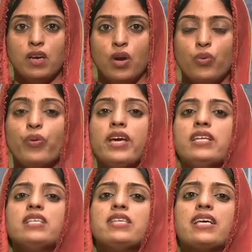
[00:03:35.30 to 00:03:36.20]

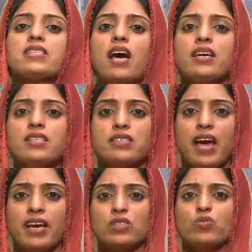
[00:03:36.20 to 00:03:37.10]
Various excise
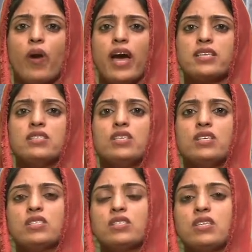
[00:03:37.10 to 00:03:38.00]
tags, VAT,
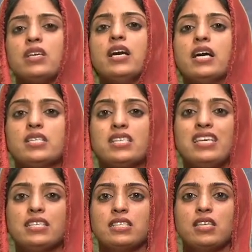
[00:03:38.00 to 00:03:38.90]
GST,
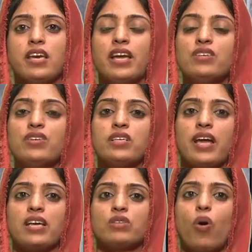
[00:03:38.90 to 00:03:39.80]
CST, entry
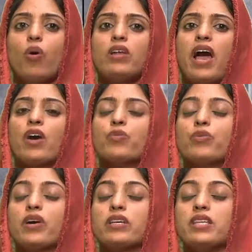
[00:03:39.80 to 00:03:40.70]
tax all have
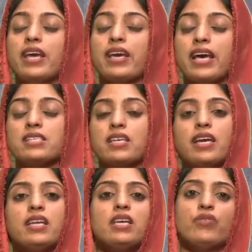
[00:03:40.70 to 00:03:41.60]
the
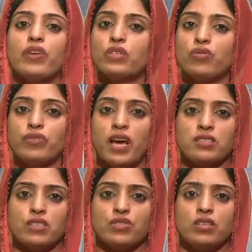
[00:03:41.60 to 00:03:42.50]
cascading effect of
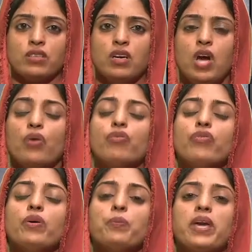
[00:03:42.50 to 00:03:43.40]
taxation. We
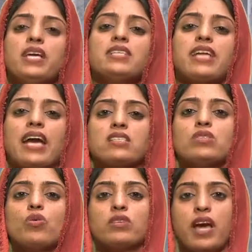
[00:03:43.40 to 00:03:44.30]
were paying taxes
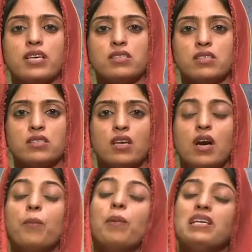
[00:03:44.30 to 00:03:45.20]
on taxes.
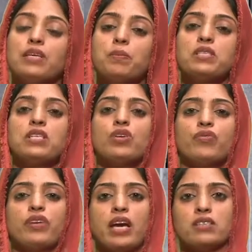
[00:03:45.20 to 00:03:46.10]
Multiplicity
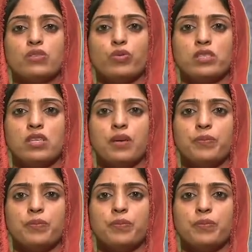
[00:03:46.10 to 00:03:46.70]
of taxes was there.